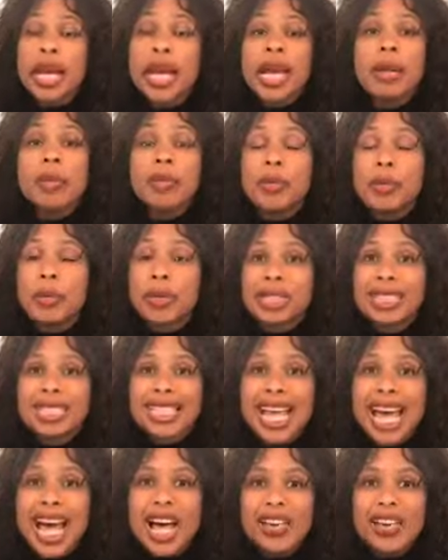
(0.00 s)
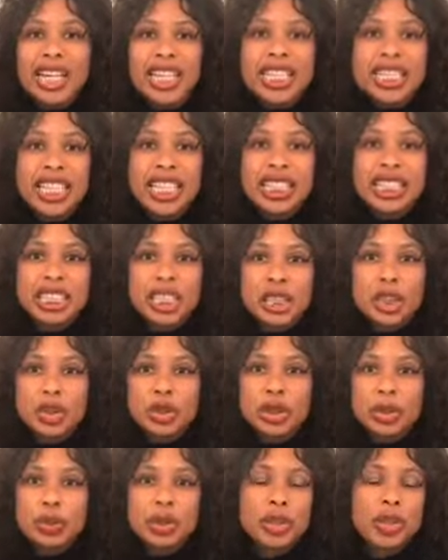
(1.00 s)
and broken down, it doesn't
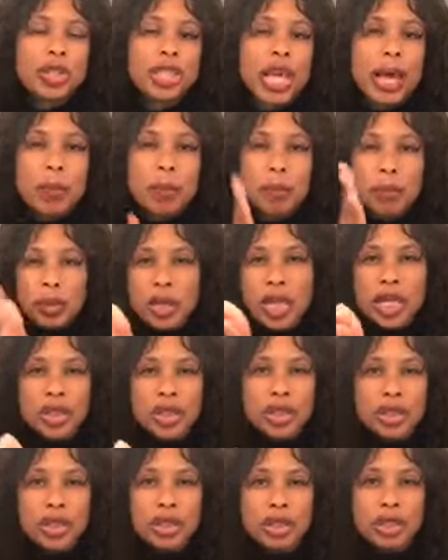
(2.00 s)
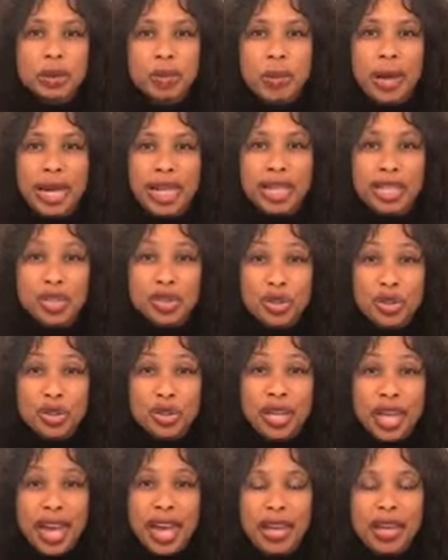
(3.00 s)
contribute to that blood sugar spike that
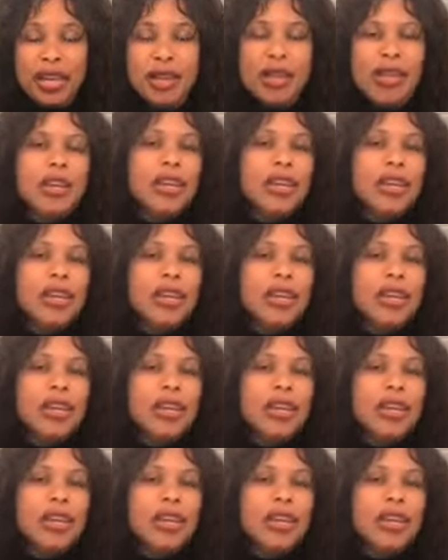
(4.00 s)
you'd get